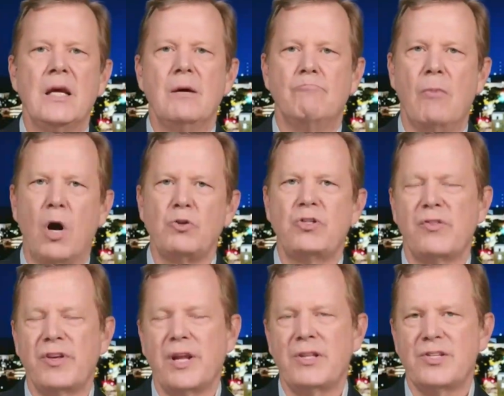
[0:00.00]
Most of the
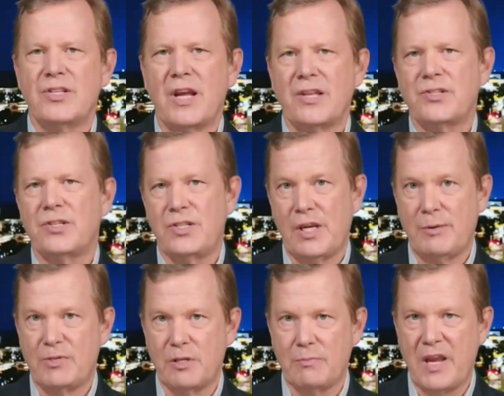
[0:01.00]
consensus seems
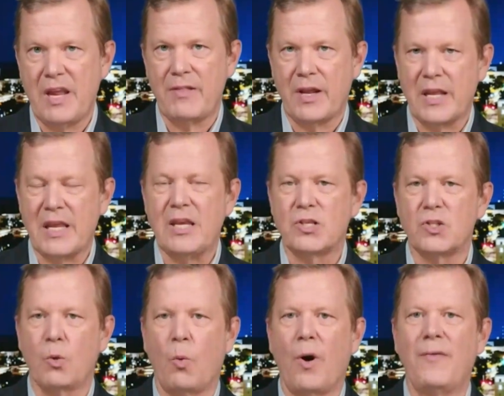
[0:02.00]
to be that he's the
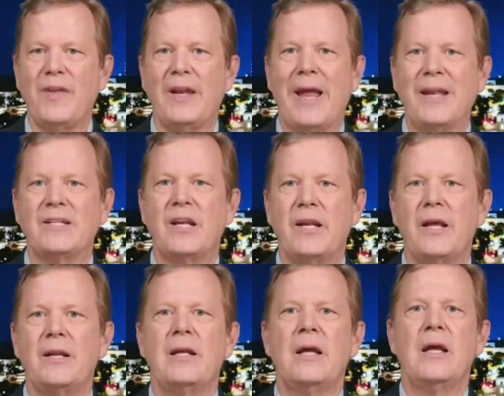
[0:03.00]
one that ended it.